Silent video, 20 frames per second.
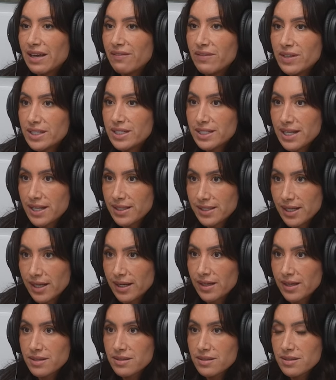seven to 10
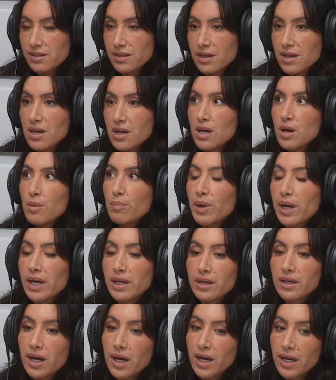seconds. Mm-hmm.
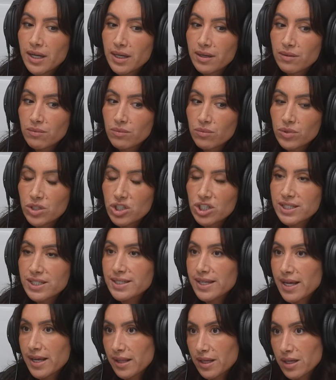But I would just
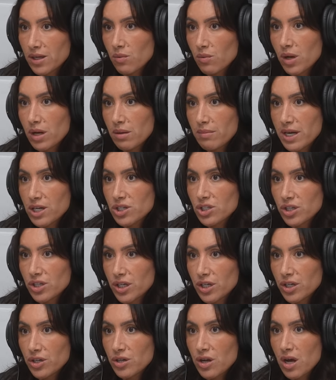say, like, you want to make sure
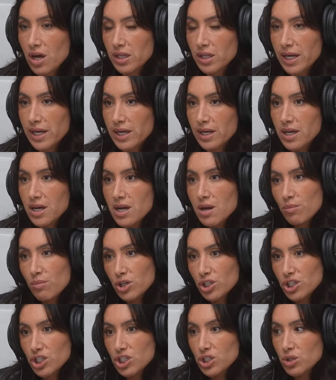that you're not like
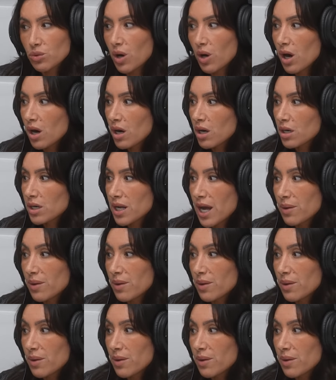pushing too hard.